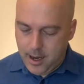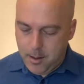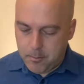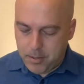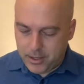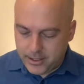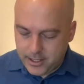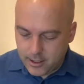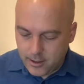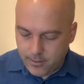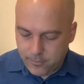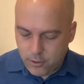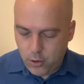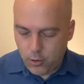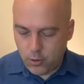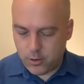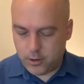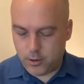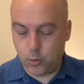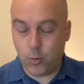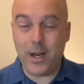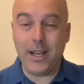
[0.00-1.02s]
But then, of
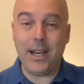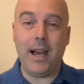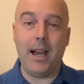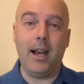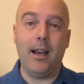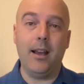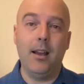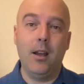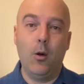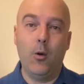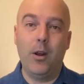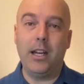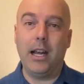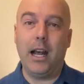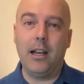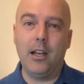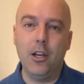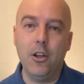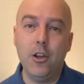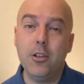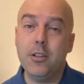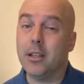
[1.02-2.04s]
course, when I, when
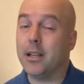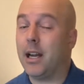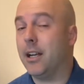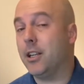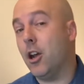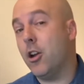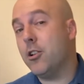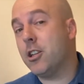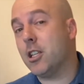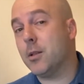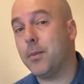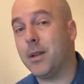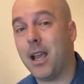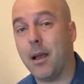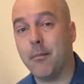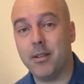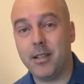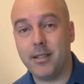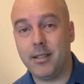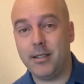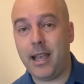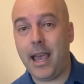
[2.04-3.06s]
I lose it, I don't just become
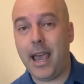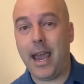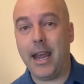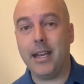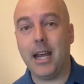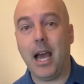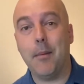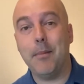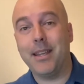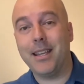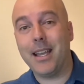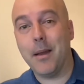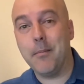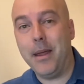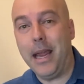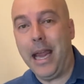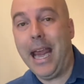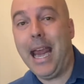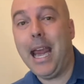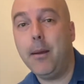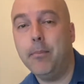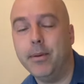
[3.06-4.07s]
sad, I become
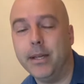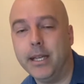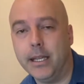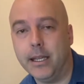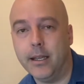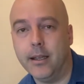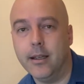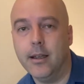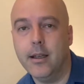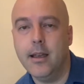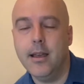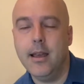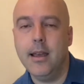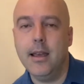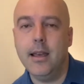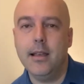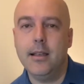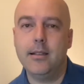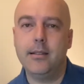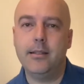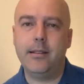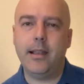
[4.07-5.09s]
epi
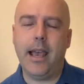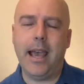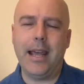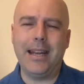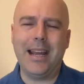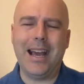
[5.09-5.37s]
sad.